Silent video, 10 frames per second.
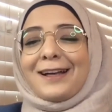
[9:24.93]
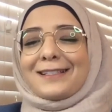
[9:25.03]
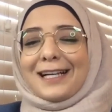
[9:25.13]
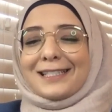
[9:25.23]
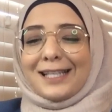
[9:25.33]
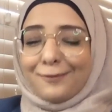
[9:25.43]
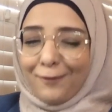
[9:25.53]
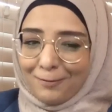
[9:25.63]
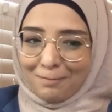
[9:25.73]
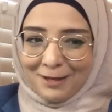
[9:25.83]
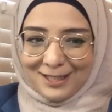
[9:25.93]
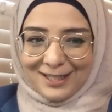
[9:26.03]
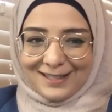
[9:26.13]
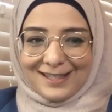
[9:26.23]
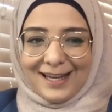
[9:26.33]
successful
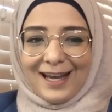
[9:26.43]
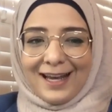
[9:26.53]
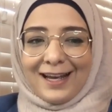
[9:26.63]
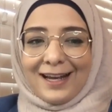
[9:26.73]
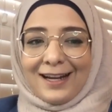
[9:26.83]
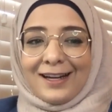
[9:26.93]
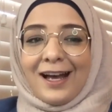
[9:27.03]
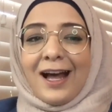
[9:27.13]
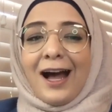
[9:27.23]
missions and